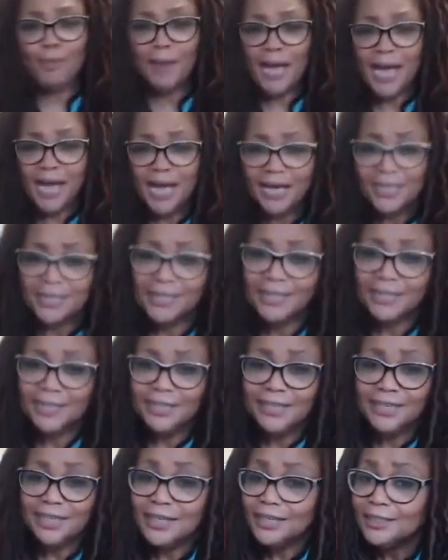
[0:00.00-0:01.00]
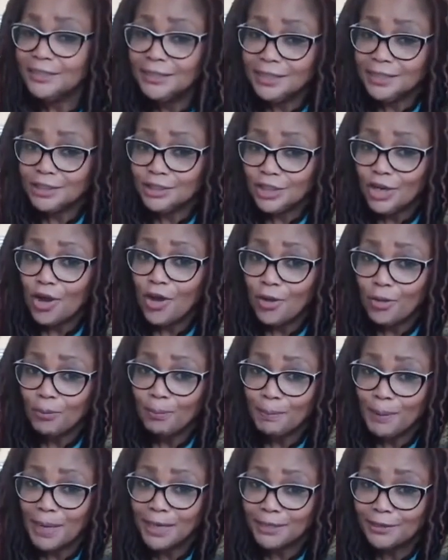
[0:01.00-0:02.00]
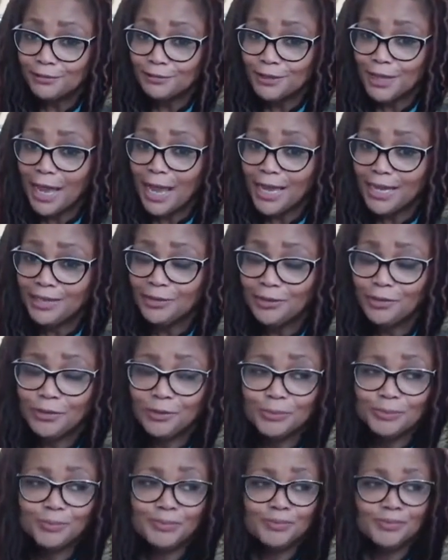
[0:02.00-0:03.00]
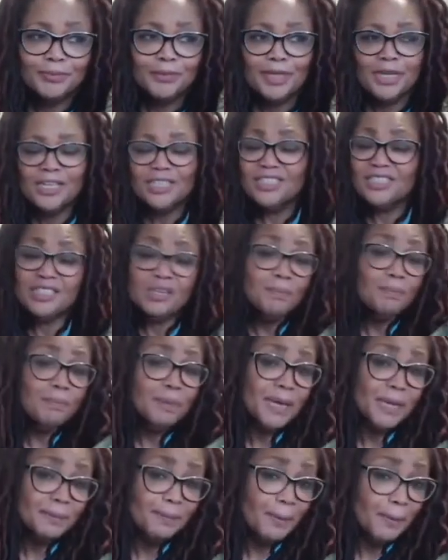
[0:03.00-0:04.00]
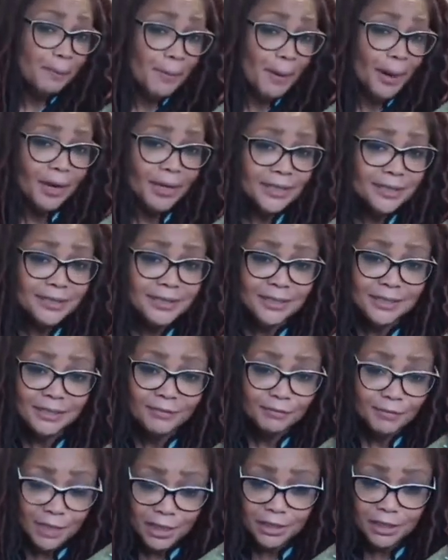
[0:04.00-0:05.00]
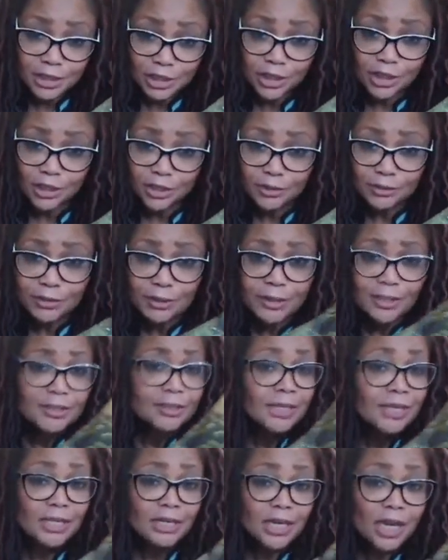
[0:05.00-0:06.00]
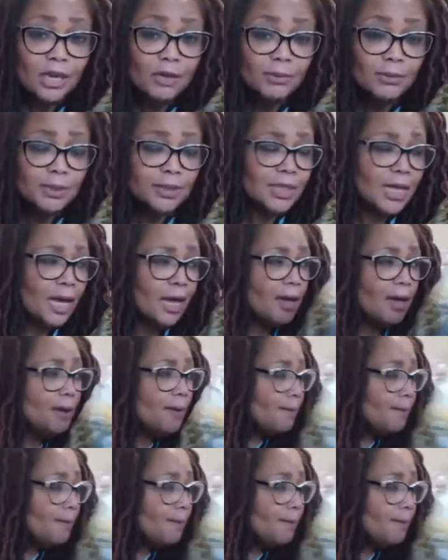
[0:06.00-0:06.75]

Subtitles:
bag and eat a whole bag of kale. Some people might, and if that's you, then go with that.